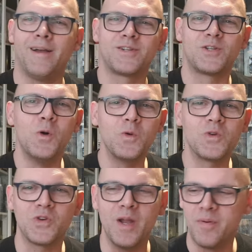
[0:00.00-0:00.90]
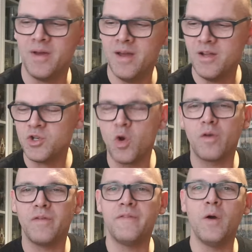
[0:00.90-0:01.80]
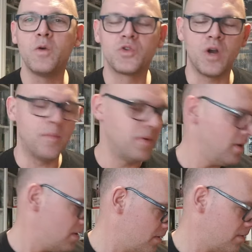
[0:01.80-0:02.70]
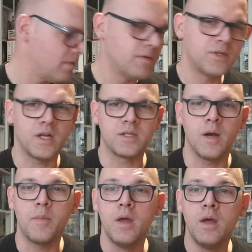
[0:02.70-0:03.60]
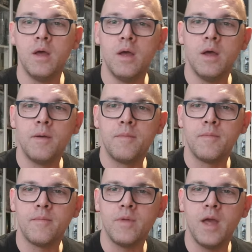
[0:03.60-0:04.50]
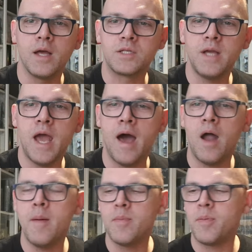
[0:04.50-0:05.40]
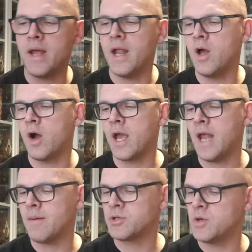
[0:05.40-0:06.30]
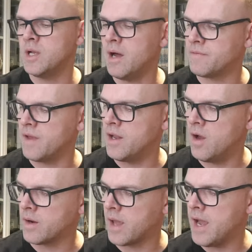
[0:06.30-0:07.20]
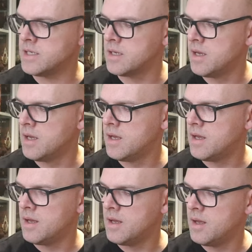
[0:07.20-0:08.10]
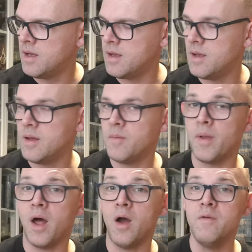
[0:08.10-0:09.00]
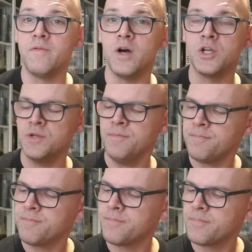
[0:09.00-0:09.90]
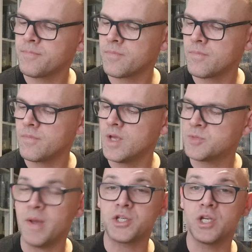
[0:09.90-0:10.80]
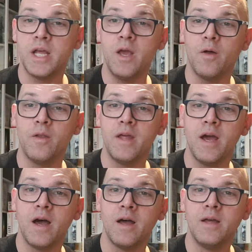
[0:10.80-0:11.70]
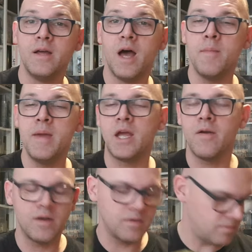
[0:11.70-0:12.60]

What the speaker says: school trip, geography field trip. Shut up. Yeah, so yeah, I remember playing that in the arcade. Absolutely loved it in the arcade. Got a home version, especially on the Amiga.